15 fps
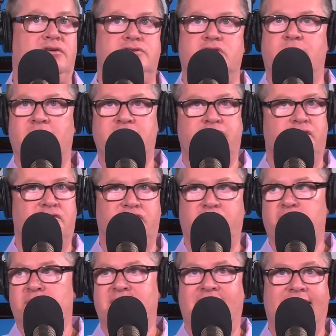you so much for
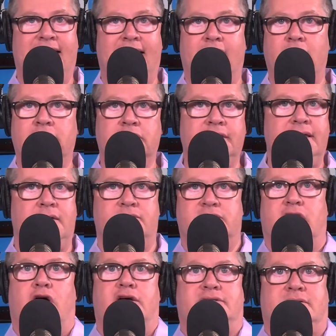referring me. That guy Hung Le he was
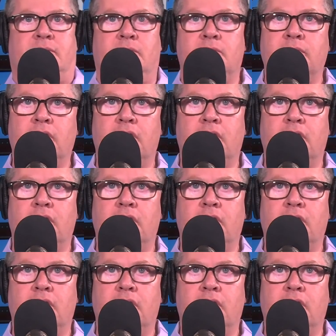awesome.